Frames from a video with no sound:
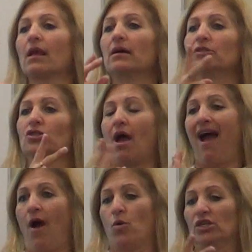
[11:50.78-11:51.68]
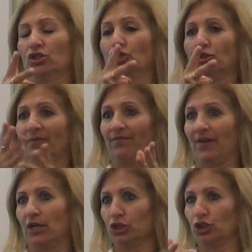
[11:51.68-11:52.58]
So really, before
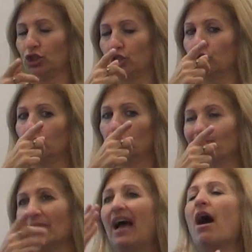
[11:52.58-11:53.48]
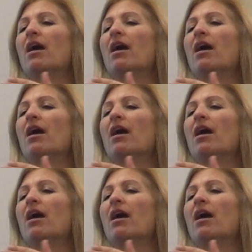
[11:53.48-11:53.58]
people moved in,